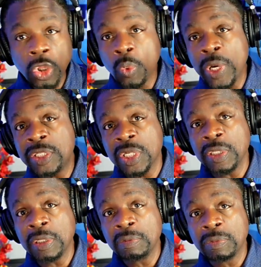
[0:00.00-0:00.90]
the way to
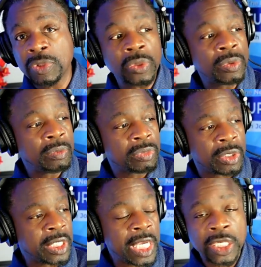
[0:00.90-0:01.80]

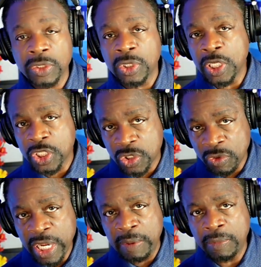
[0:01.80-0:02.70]
the
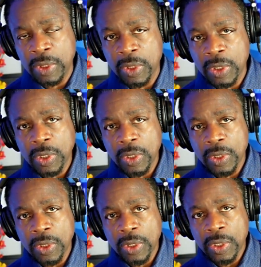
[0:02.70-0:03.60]
extreme,
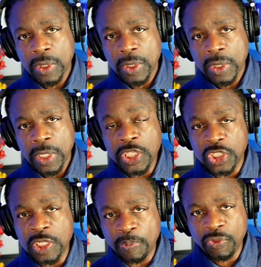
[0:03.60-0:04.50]

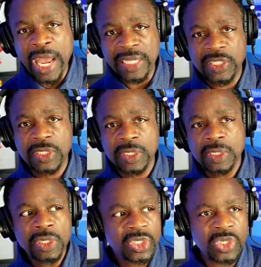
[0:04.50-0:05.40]
it's depressed,
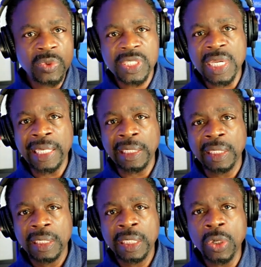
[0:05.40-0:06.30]

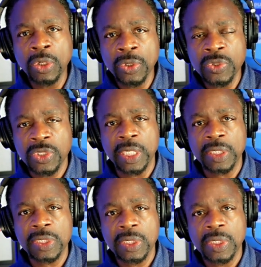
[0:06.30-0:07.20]
suicidal, and all of those
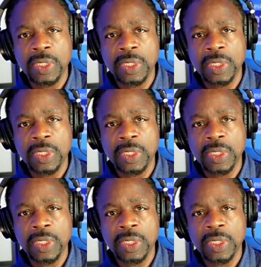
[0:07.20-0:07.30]
things.